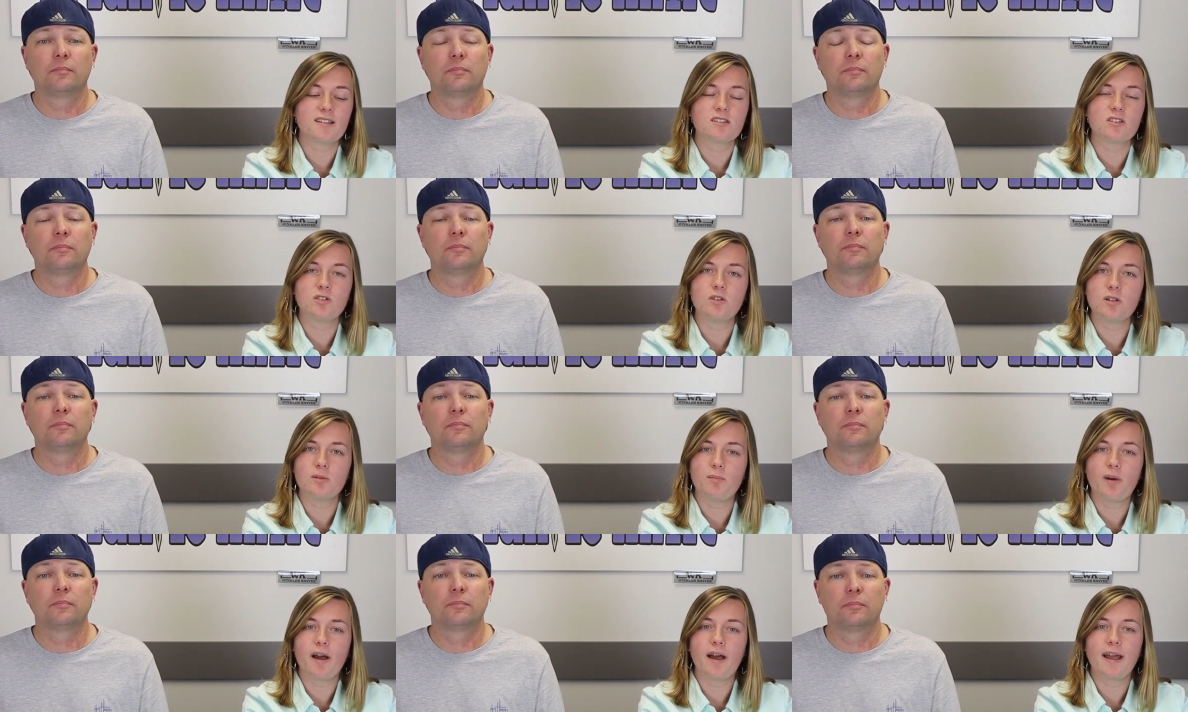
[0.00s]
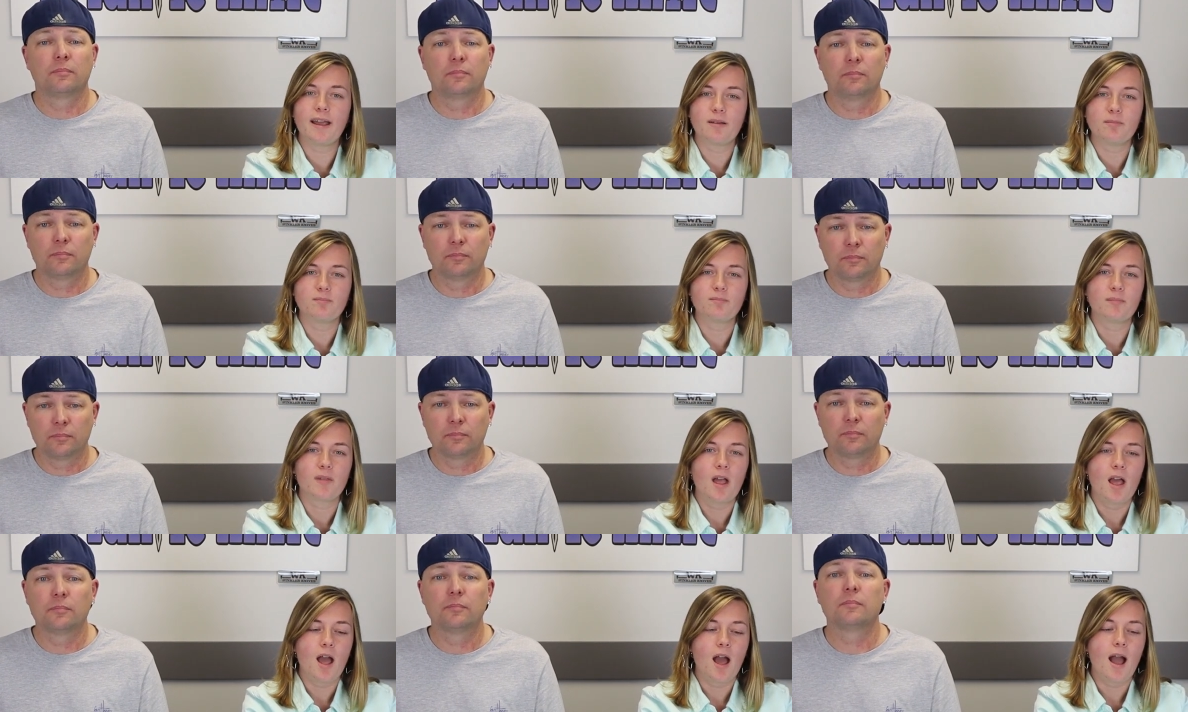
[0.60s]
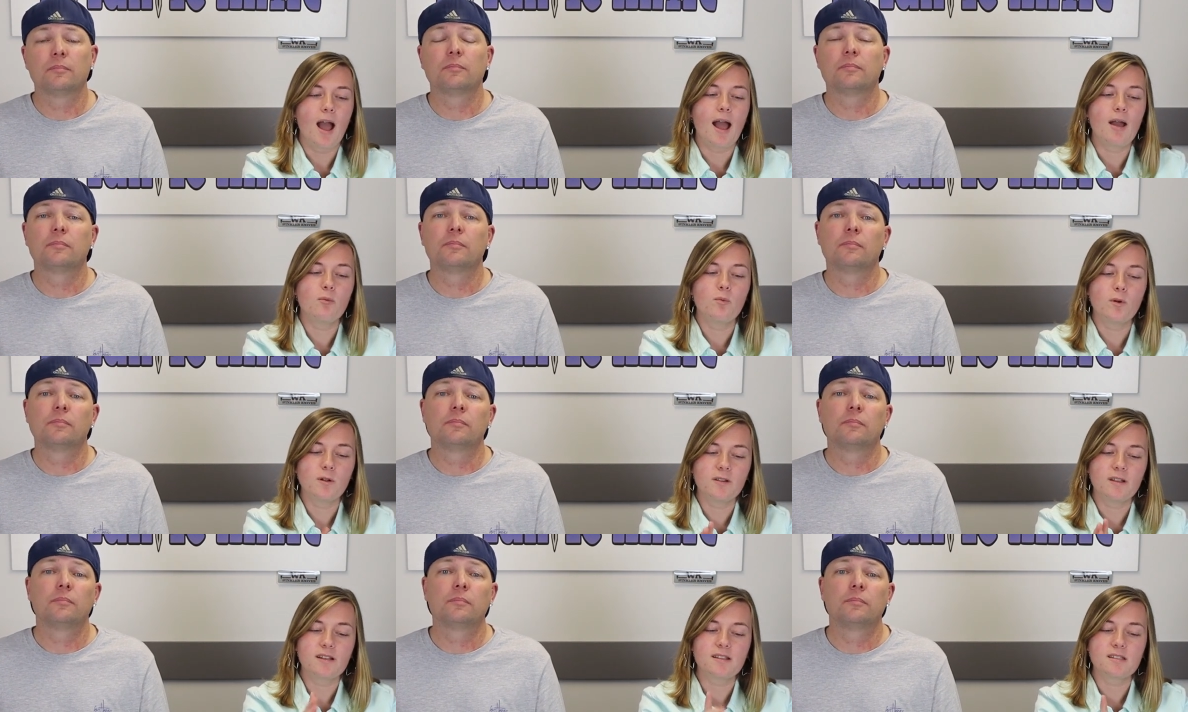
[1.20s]
Speaker 1: it's a good buy.
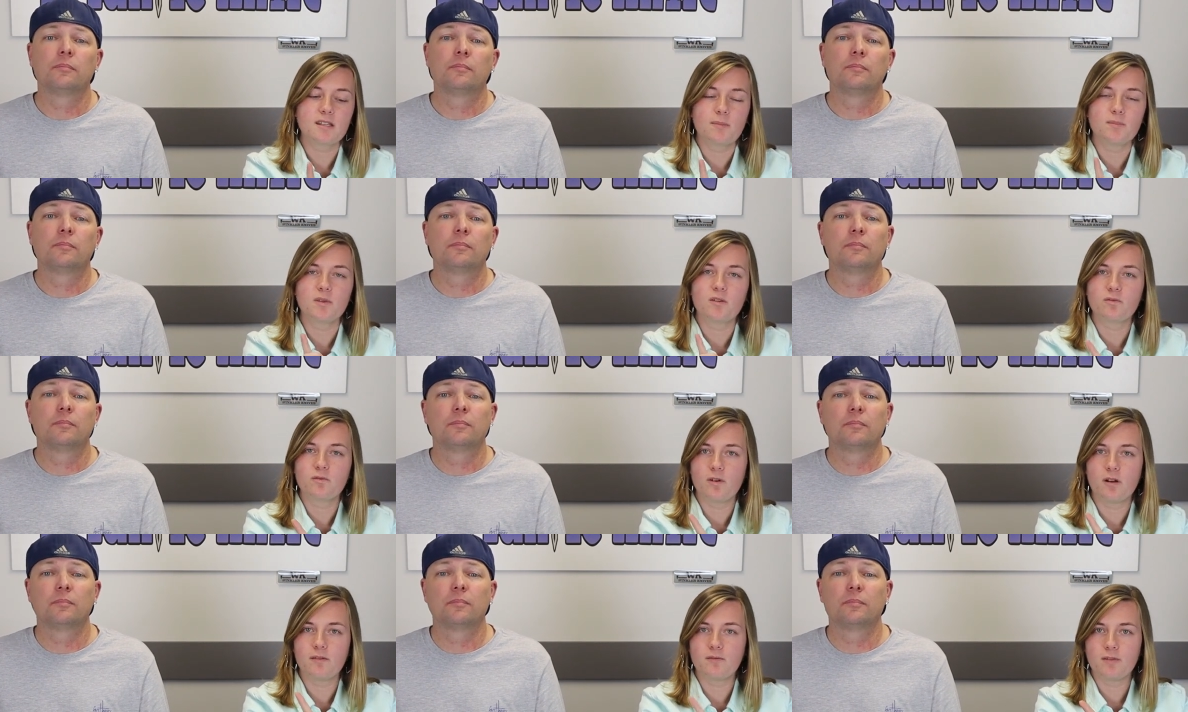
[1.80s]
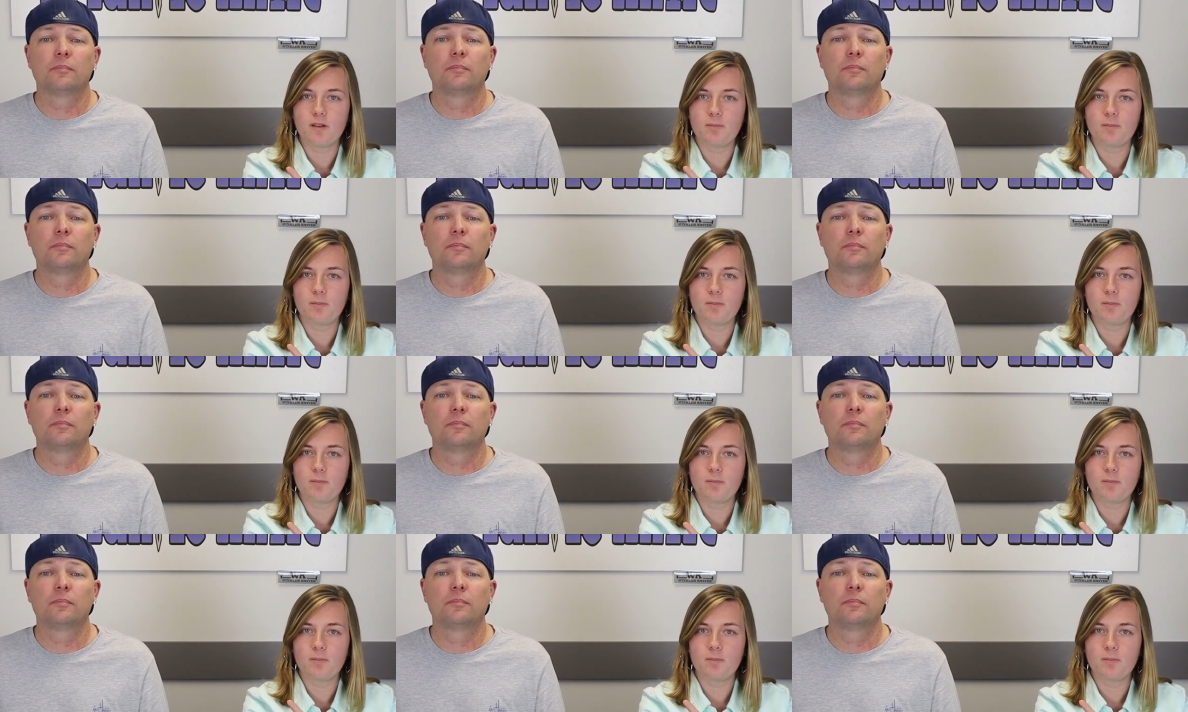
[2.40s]
I will accept the front